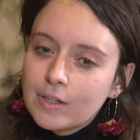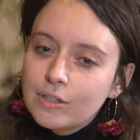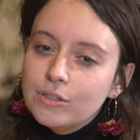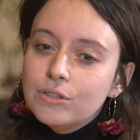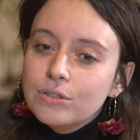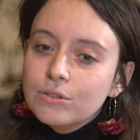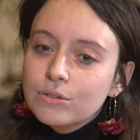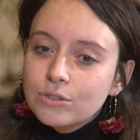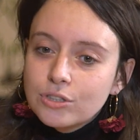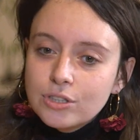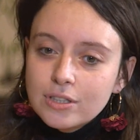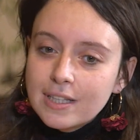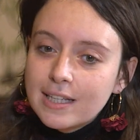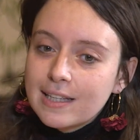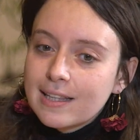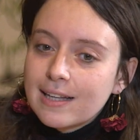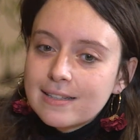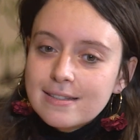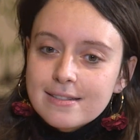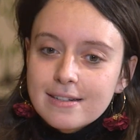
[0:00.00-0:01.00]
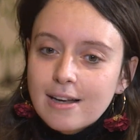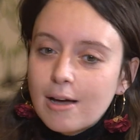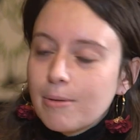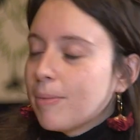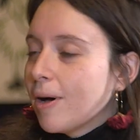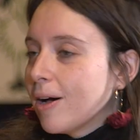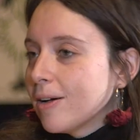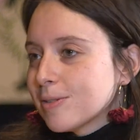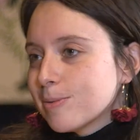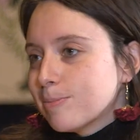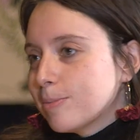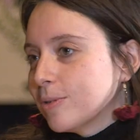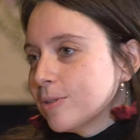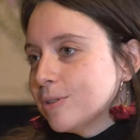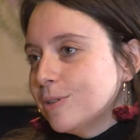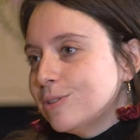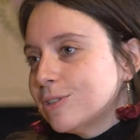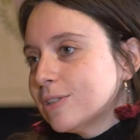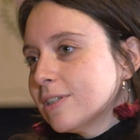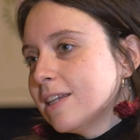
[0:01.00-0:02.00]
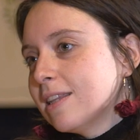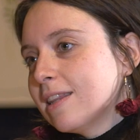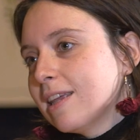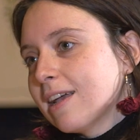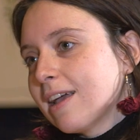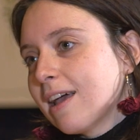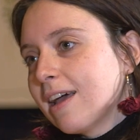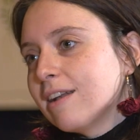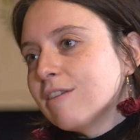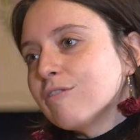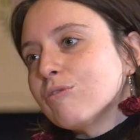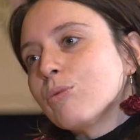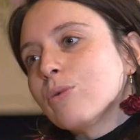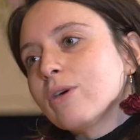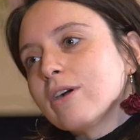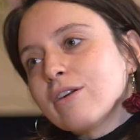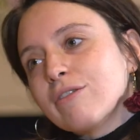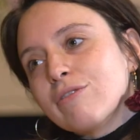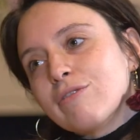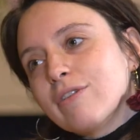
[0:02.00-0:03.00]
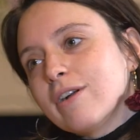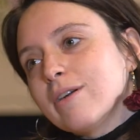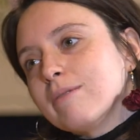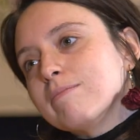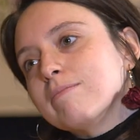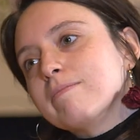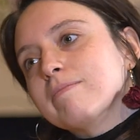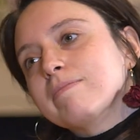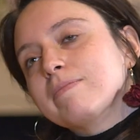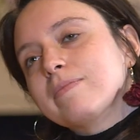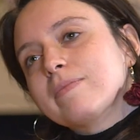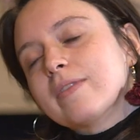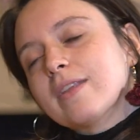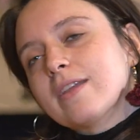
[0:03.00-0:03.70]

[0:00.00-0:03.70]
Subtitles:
Usually that's not possible. Usually they kind of work from